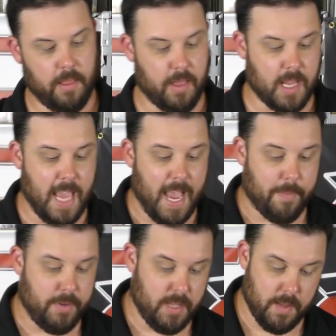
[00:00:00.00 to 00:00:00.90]
the
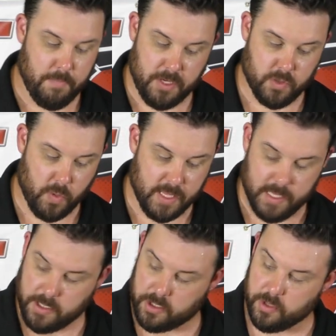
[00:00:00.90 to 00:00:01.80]
gap in between
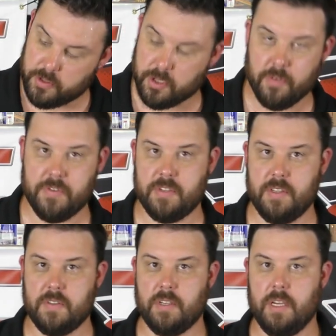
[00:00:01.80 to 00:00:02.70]
these two
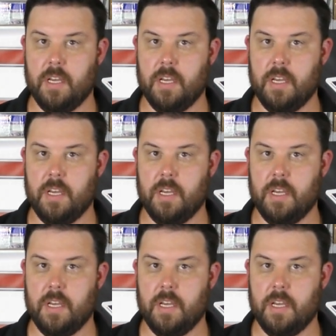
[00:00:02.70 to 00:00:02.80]
surfaces